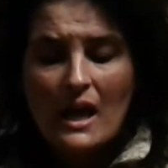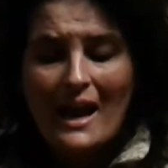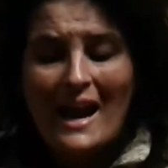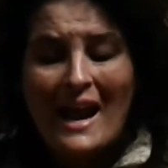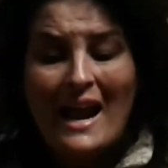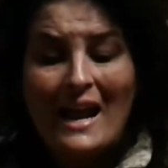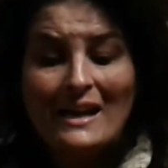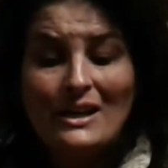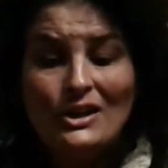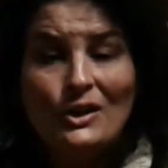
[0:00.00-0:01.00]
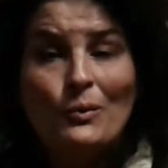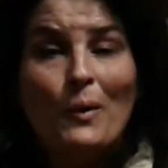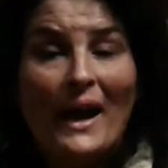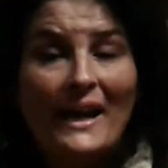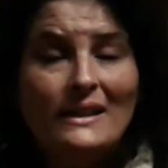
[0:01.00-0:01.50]
and you
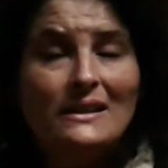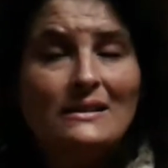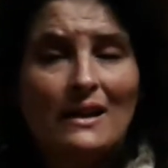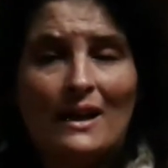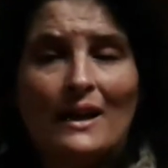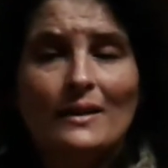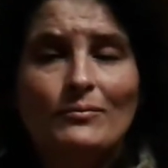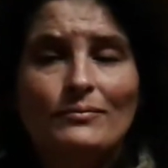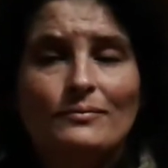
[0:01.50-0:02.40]
wait the time